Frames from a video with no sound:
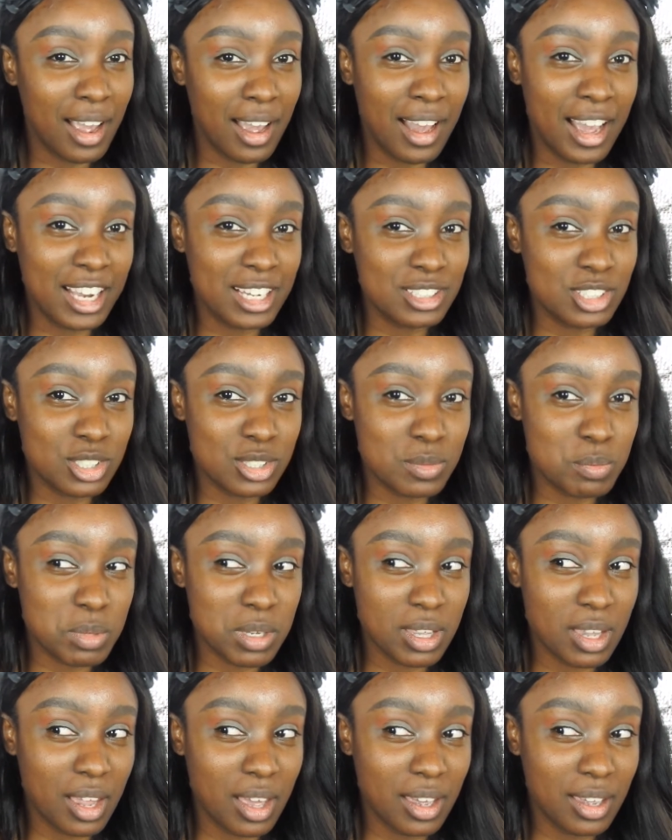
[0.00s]
I just
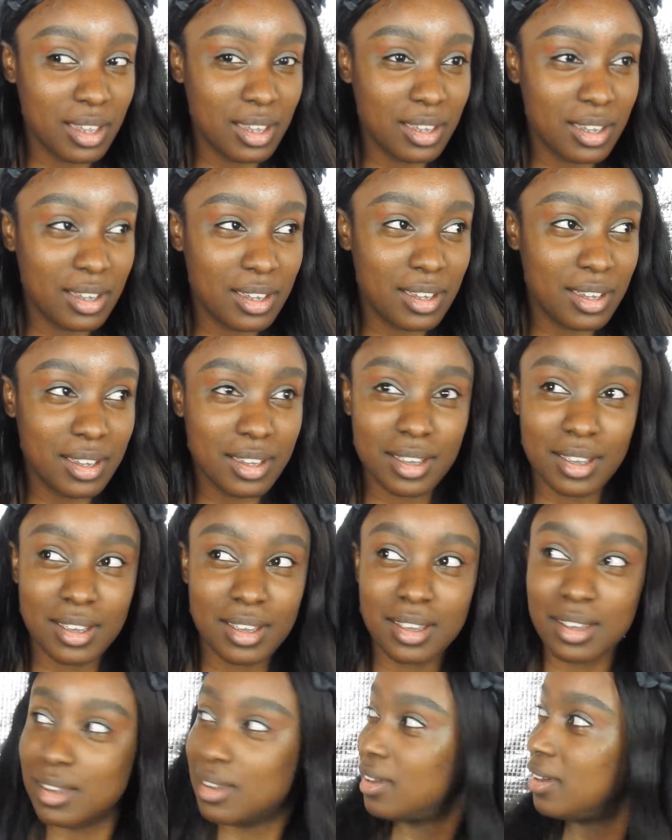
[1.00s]
be like,
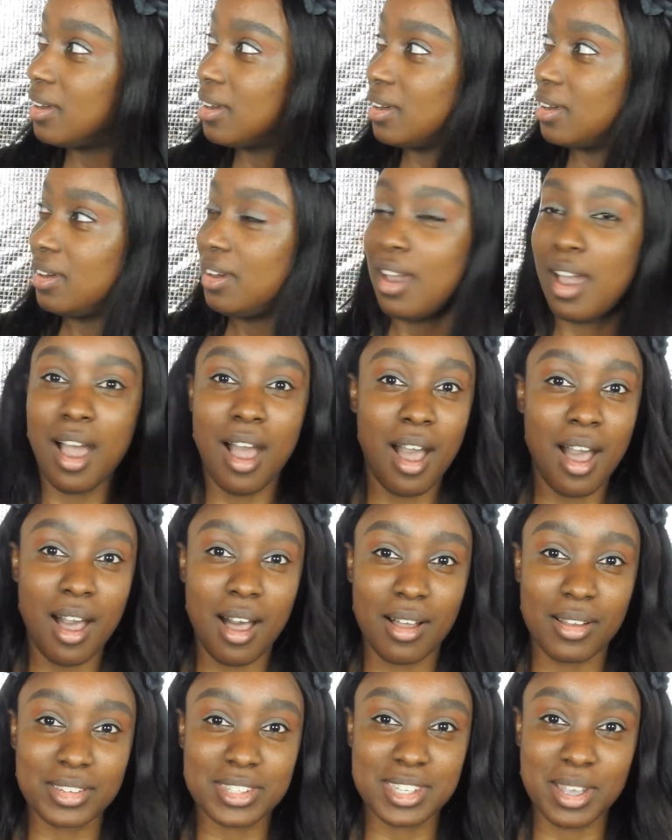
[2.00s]

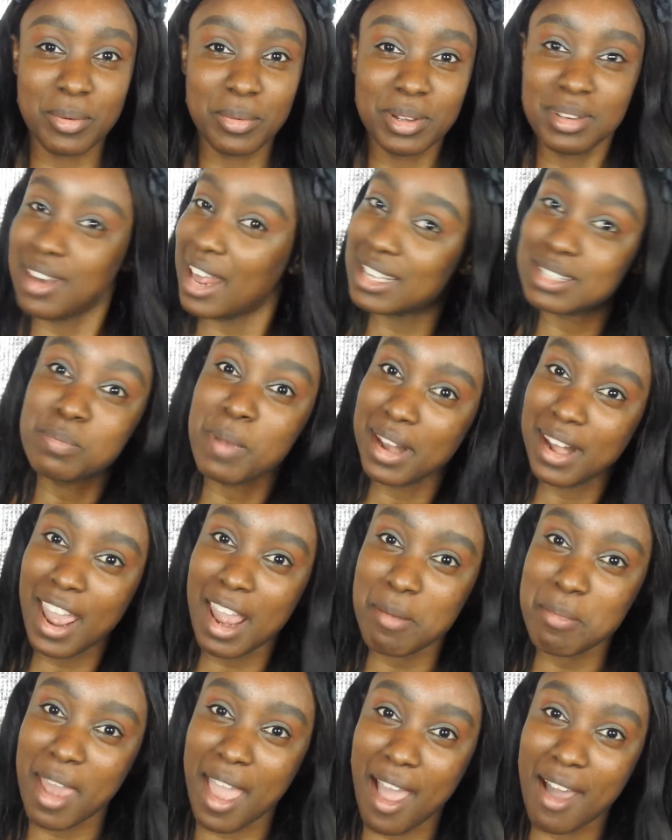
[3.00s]
oh, so that's my
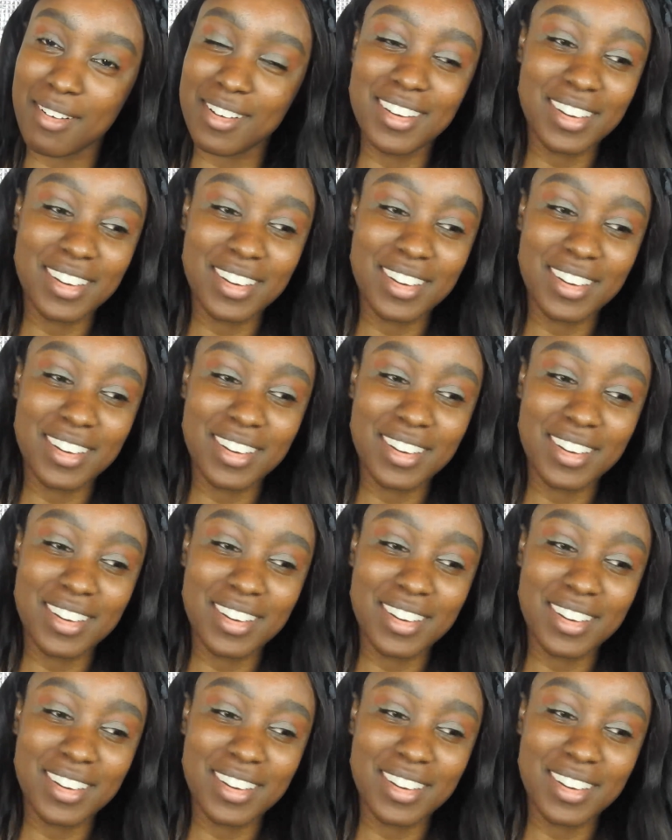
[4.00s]
name now.